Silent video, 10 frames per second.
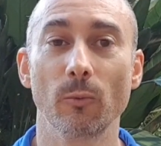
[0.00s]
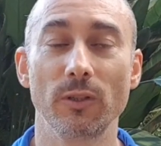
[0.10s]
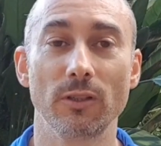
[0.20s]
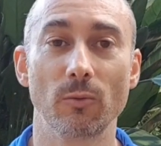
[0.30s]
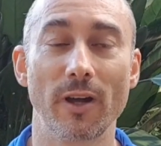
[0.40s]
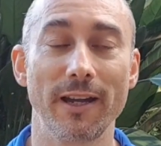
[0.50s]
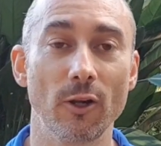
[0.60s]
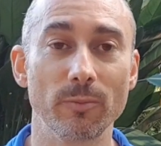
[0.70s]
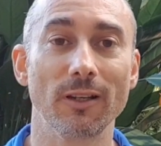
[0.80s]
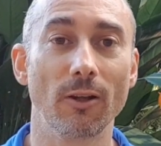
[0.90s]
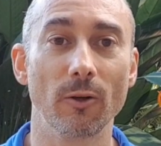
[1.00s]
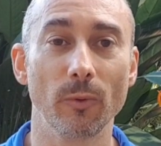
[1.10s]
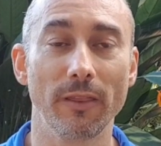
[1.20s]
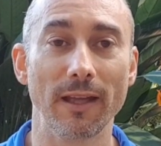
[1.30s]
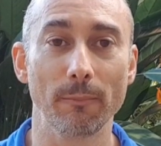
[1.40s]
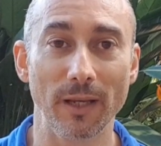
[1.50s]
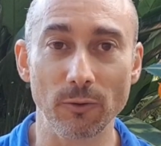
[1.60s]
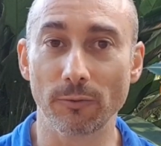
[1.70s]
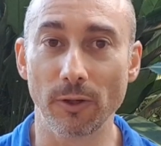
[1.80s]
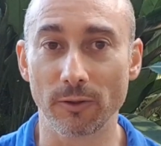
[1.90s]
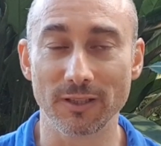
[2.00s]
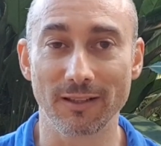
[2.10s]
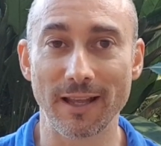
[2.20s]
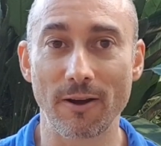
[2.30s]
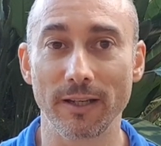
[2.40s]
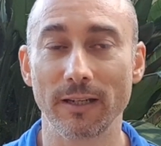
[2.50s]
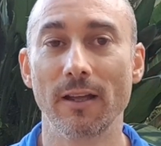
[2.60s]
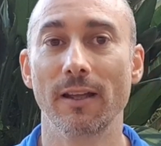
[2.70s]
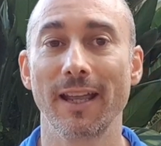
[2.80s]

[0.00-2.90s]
which is why it helps a lot with that mental focus and clarity.